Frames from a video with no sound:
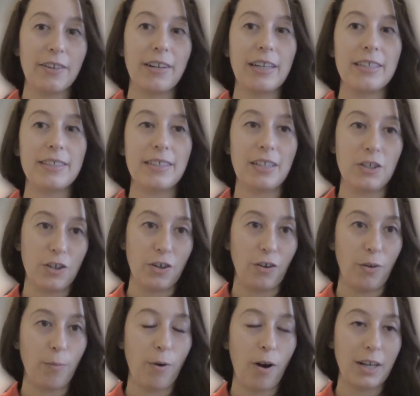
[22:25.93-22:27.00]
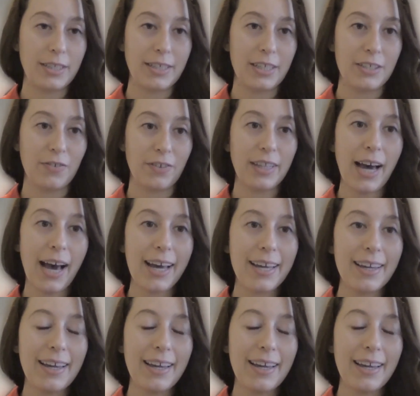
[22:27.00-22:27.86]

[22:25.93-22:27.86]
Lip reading: there is an internal process for that.